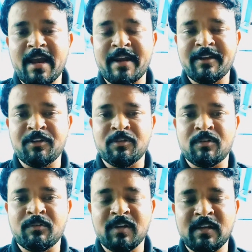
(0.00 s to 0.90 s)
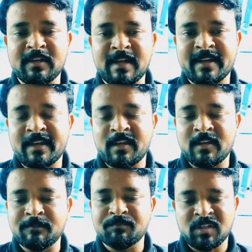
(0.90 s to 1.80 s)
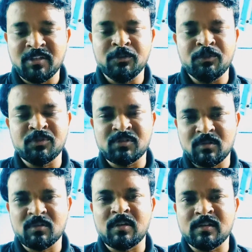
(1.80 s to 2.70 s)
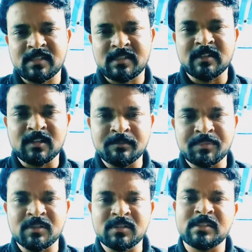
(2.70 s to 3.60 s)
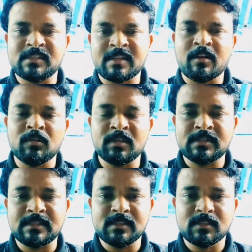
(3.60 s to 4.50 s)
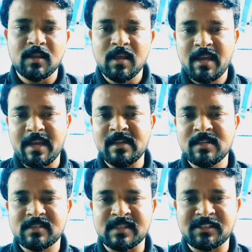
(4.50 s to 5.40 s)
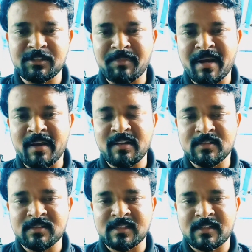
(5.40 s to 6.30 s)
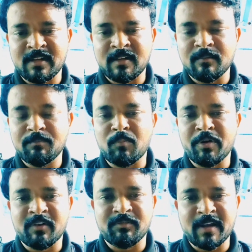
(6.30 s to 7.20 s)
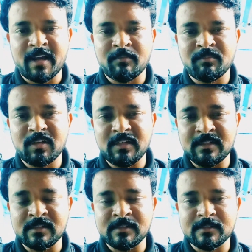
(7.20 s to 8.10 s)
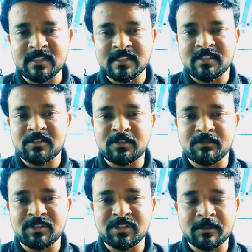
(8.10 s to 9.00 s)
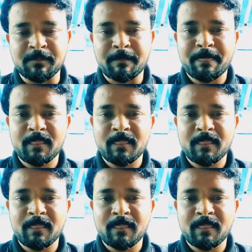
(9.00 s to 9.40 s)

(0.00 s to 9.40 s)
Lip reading: and you're feeling like a due to certain compulsions and all these things. In such a mind, certain point of time, in such a situation,